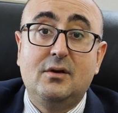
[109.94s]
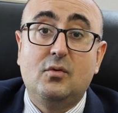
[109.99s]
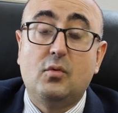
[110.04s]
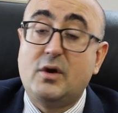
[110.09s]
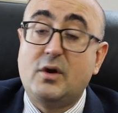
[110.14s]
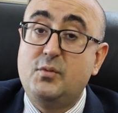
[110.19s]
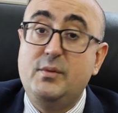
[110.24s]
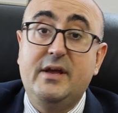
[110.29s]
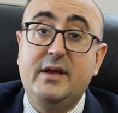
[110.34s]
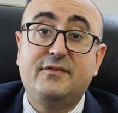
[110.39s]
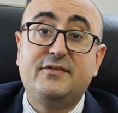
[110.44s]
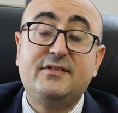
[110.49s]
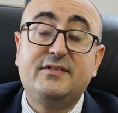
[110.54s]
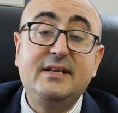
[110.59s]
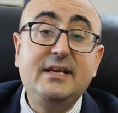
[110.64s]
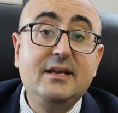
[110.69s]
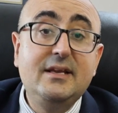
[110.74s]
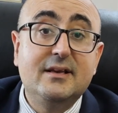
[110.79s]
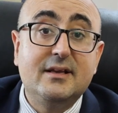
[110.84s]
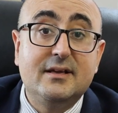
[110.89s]
What we have
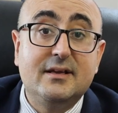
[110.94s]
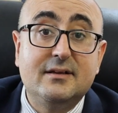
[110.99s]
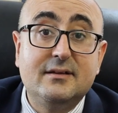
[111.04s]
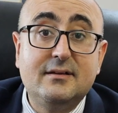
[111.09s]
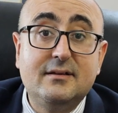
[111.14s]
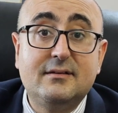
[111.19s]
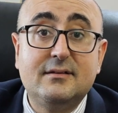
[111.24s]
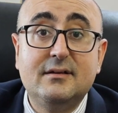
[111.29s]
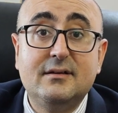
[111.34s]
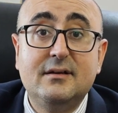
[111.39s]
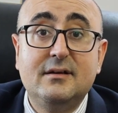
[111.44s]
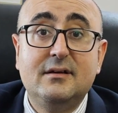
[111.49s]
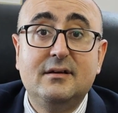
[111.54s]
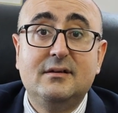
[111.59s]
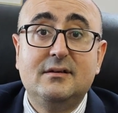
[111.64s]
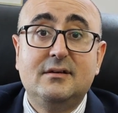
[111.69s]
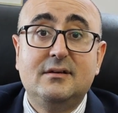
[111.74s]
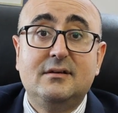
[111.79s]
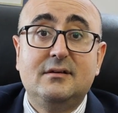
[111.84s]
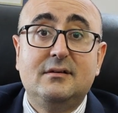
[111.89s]
seen is,
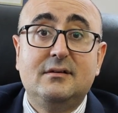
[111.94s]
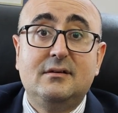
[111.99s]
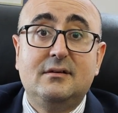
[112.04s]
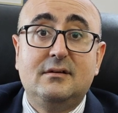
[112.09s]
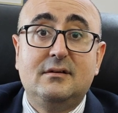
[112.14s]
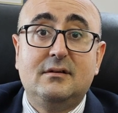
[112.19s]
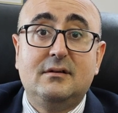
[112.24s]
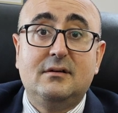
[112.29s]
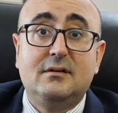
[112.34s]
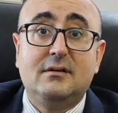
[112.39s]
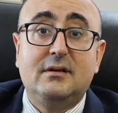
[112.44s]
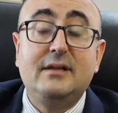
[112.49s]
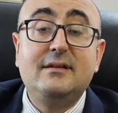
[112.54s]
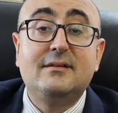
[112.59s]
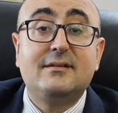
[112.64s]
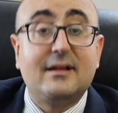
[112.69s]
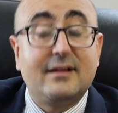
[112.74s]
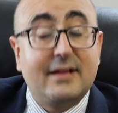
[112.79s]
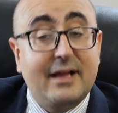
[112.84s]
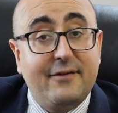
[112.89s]
in
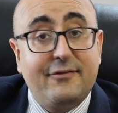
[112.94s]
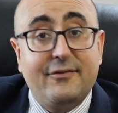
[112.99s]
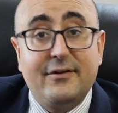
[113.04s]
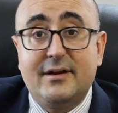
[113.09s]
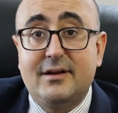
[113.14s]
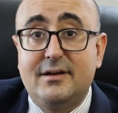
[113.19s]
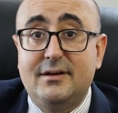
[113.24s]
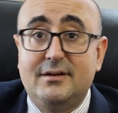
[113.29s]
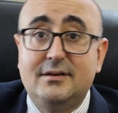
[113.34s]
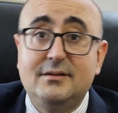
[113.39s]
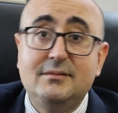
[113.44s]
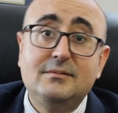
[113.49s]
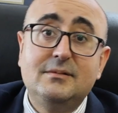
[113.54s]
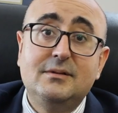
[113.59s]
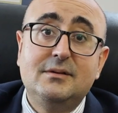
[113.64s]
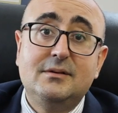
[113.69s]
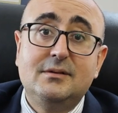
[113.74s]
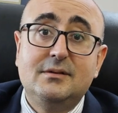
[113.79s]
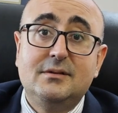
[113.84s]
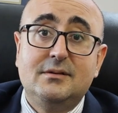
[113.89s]
South Africa,
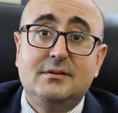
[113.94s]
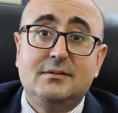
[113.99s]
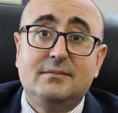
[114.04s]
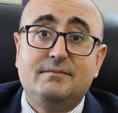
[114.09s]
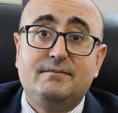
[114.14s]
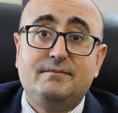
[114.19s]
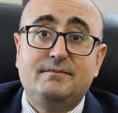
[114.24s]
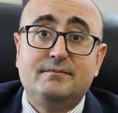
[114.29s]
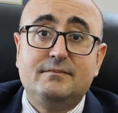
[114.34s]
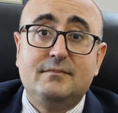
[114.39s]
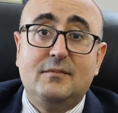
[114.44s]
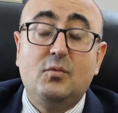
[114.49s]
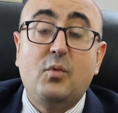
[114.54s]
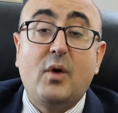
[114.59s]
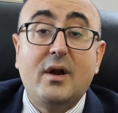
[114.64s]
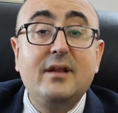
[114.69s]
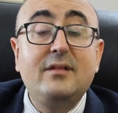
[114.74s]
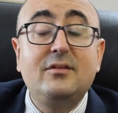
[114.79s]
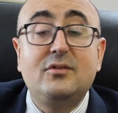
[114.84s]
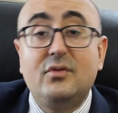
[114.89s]

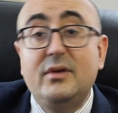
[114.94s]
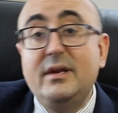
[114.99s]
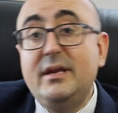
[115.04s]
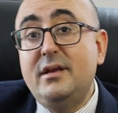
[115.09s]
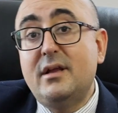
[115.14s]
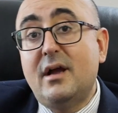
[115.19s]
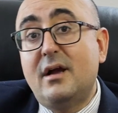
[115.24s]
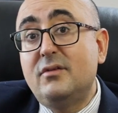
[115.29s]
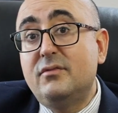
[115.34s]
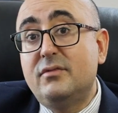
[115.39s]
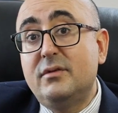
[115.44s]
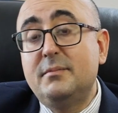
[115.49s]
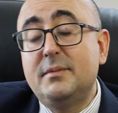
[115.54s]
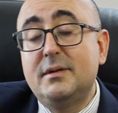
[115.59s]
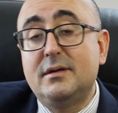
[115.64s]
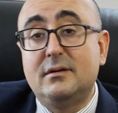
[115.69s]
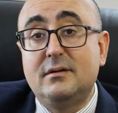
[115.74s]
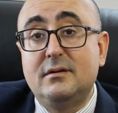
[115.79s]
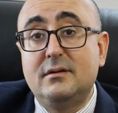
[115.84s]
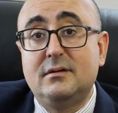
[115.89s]
1 in 3 young
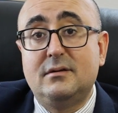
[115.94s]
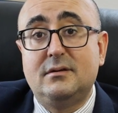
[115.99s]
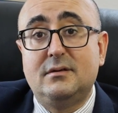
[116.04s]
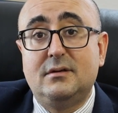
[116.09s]
women